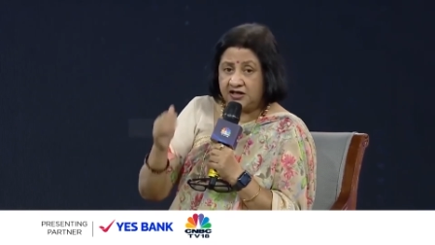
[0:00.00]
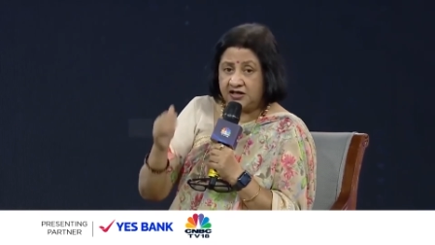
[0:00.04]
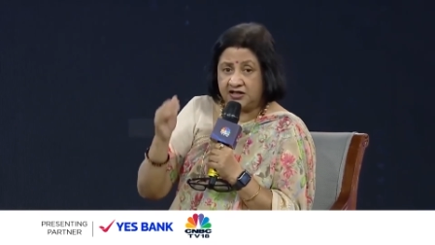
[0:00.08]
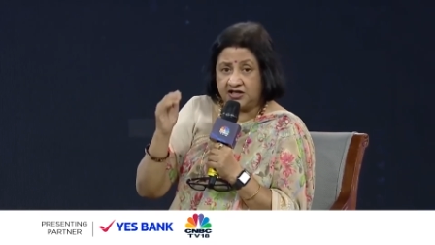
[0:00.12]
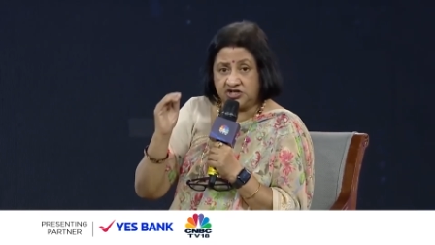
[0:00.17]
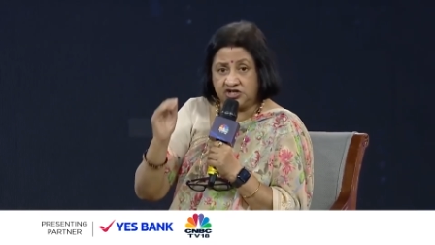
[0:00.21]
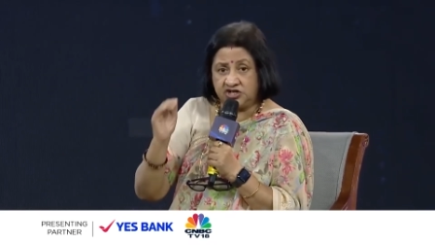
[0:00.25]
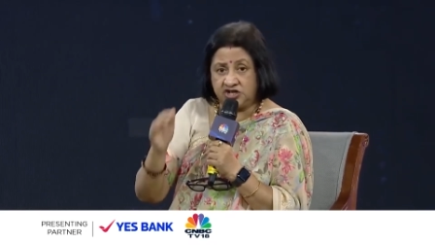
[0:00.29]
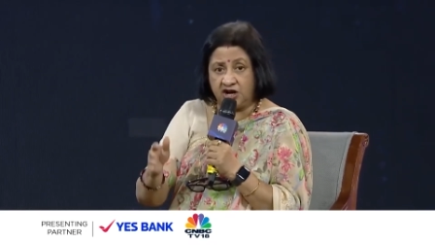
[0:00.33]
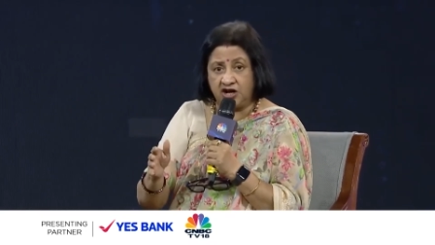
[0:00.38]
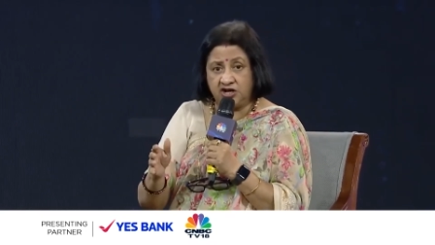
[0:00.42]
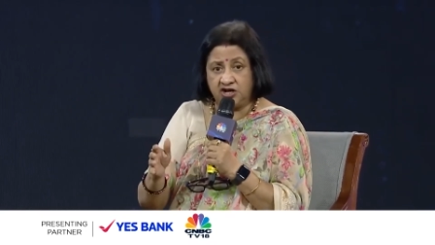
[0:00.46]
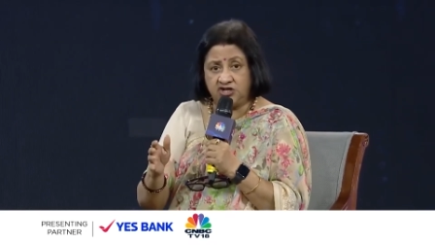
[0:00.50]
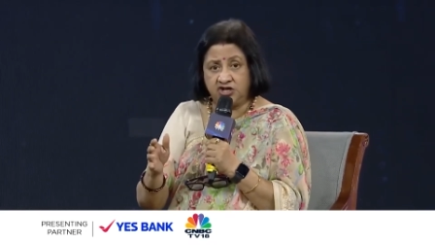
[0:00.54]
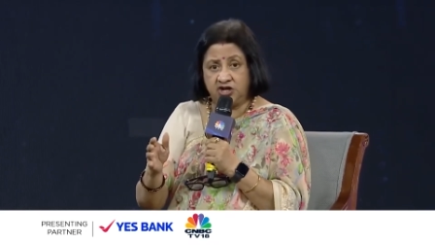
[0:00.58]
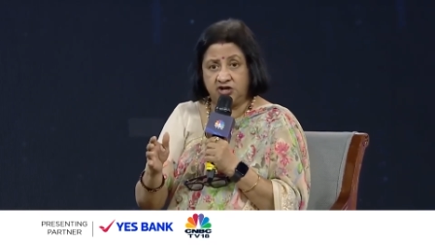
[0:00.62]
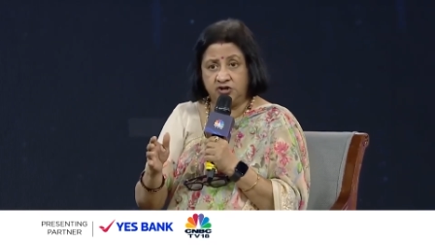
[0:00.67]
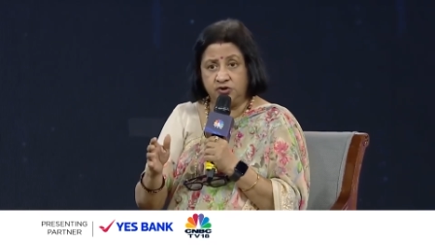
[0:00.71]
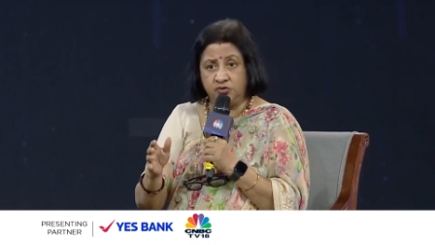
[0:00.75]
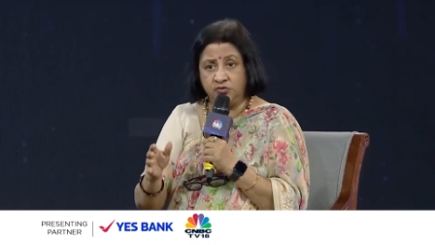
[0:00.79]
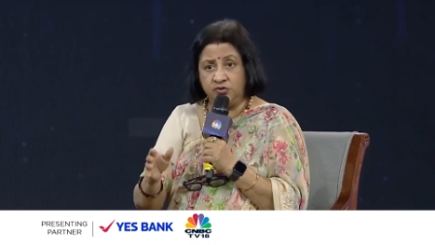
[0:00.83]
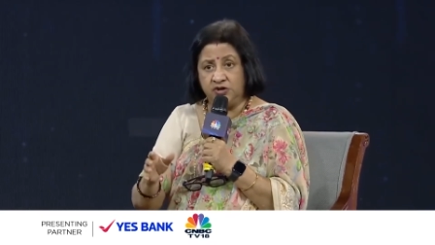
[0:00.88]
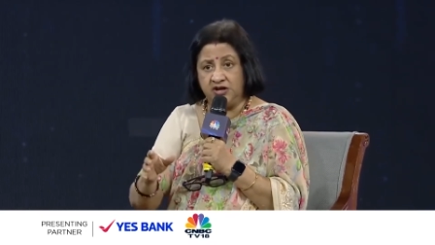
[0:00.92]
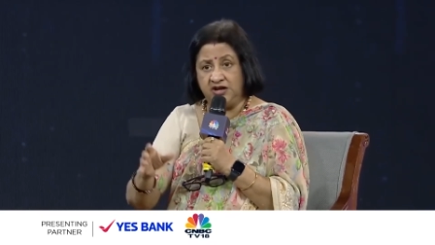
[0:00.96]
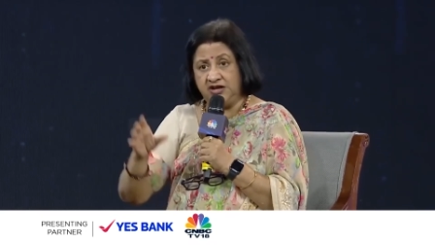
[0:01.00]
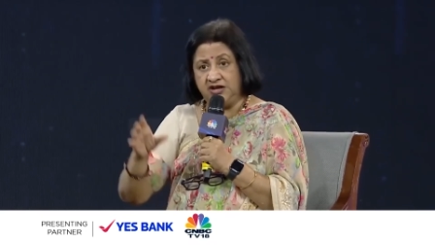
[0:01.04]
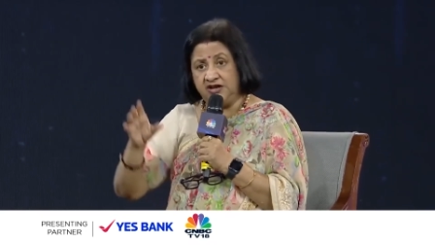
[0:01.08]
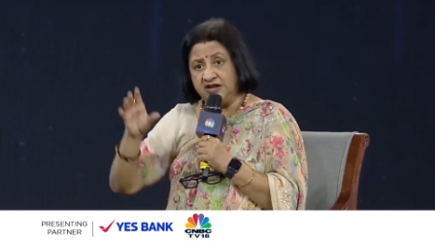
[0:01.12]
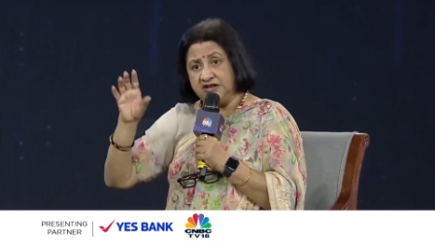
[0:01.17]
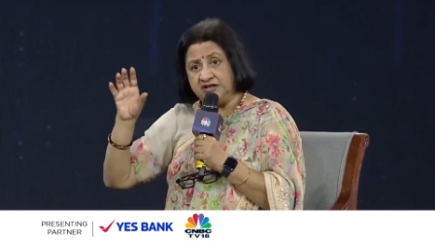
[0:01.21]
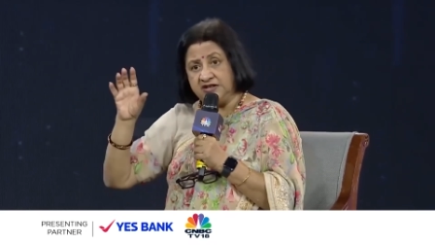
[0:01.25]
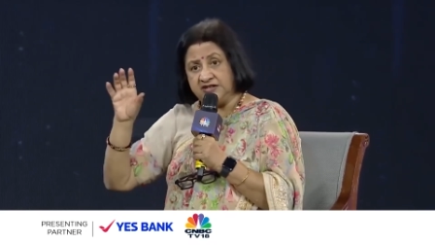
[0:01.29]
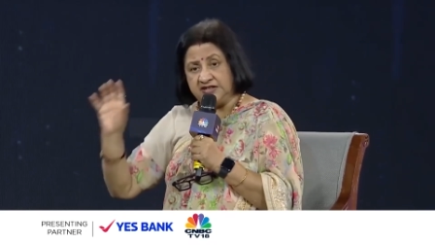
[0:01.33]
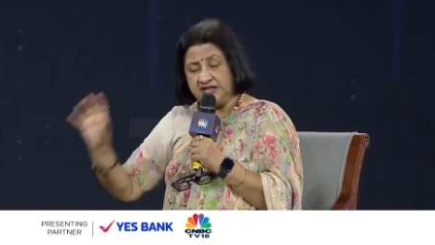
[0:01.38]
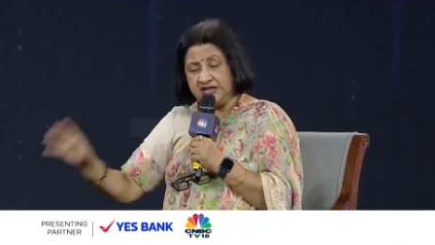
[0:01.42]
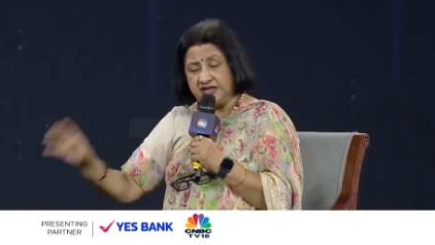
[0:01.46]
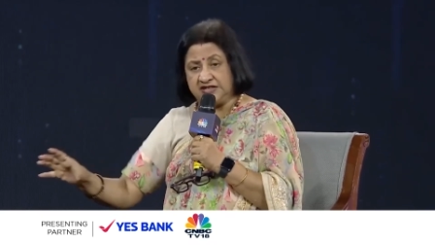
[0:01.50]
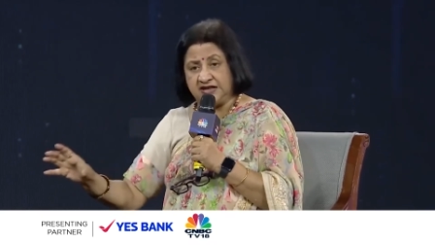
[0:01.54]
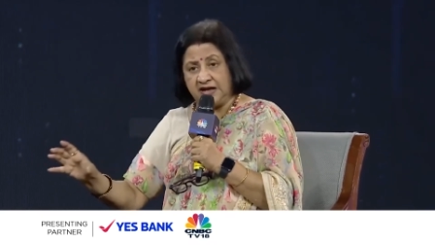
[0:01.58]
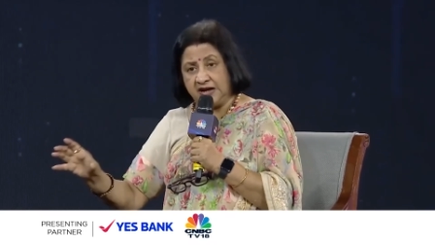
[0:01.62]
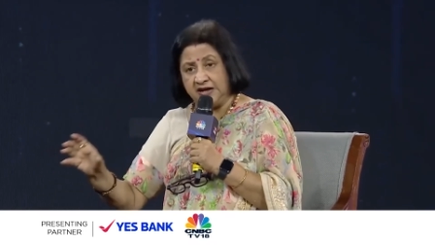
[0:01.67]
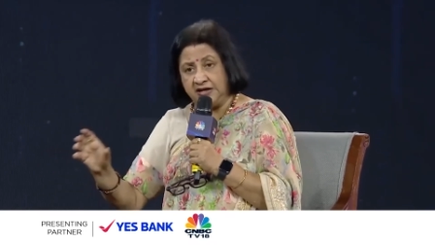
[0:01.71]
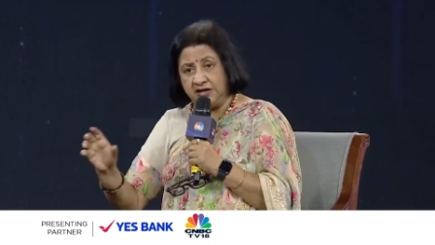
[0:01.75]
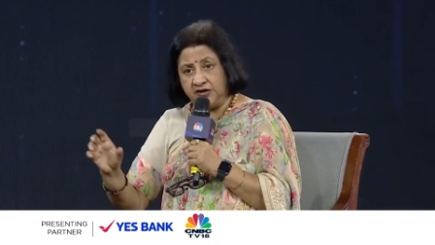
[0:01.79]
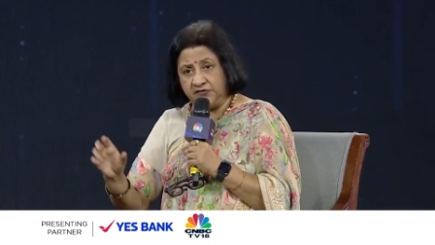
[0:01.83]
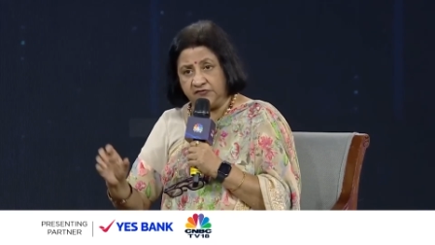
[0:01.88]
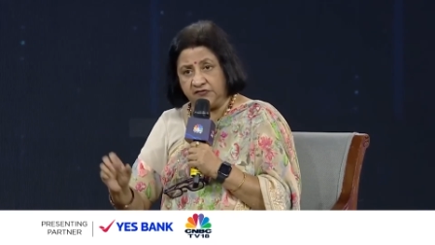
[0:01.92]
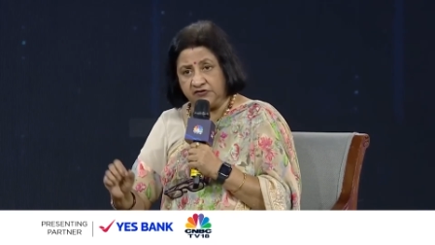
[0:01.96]
The charger you need is this
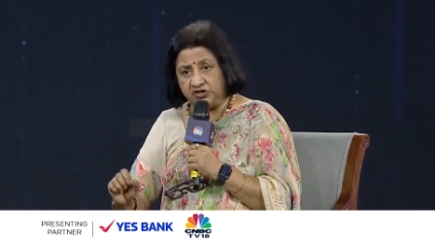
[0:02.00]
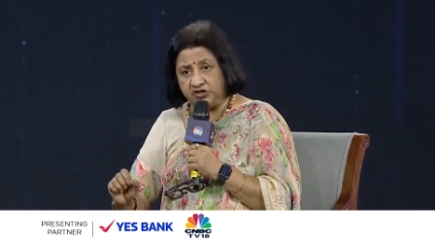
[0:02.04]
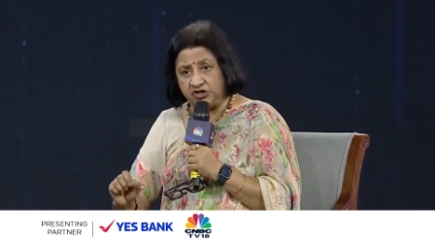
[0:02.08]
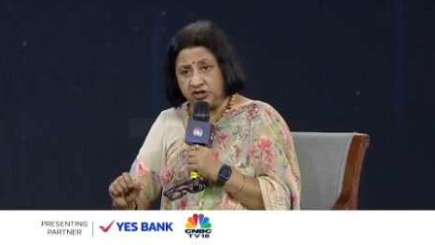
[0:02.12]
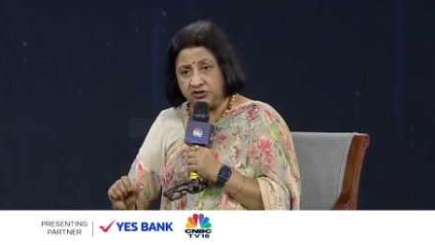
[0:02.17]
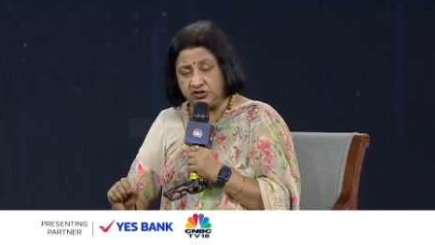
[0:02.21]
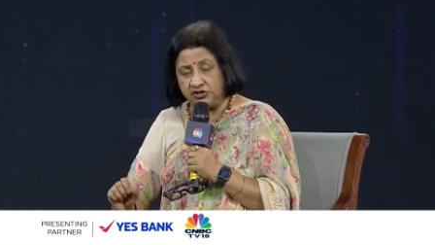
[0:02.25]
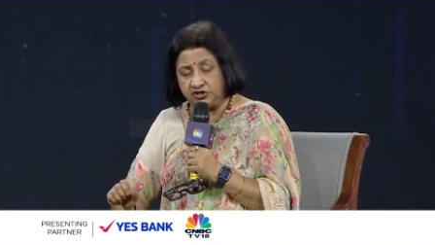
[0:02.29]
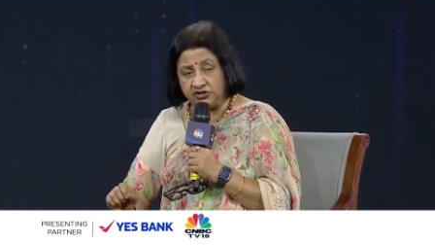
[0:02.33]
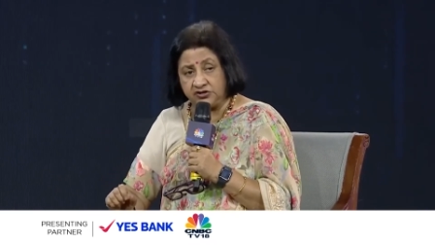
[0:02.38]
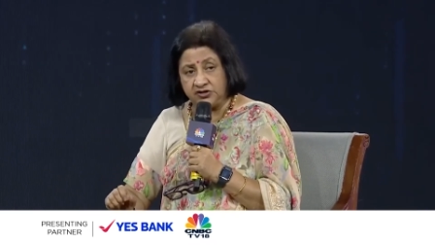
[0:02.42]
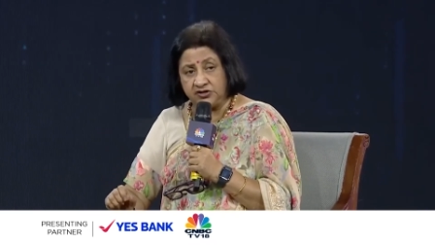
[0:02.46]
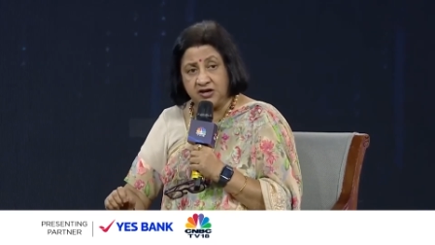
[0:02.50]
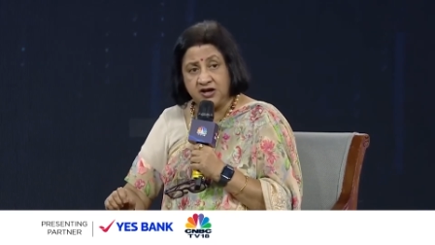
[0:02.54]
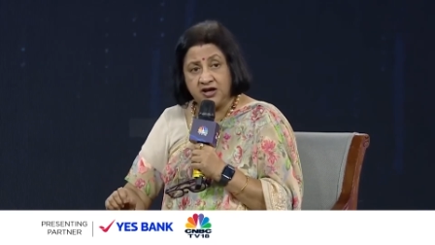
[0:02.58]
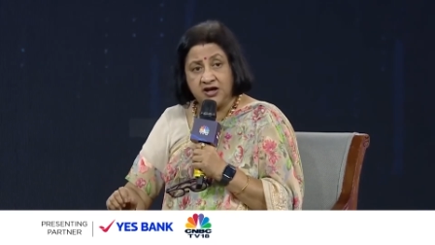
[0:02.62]
kind of a charger.